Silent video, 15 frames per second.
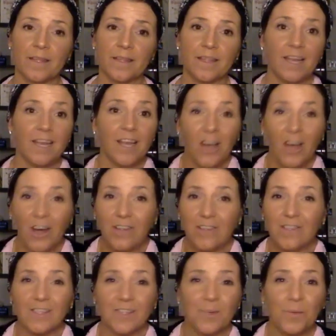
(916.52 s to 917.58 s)
The
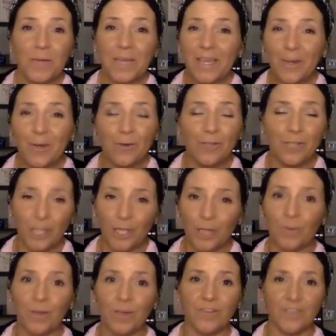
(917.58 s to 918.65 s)
last week or
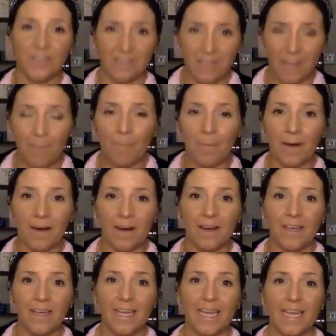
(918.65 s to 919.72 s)
two of December
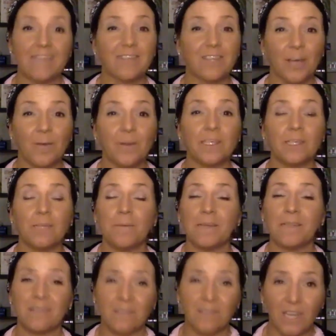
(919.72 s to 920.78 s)
is going to
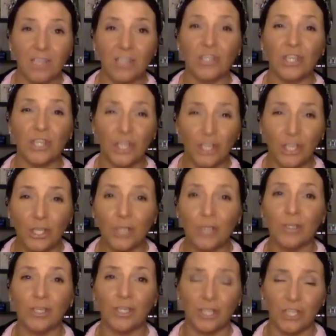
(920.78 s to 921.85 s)
be such a
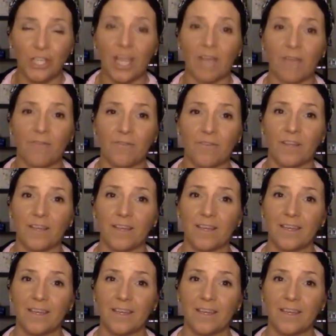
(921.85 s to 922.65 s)
huge shift.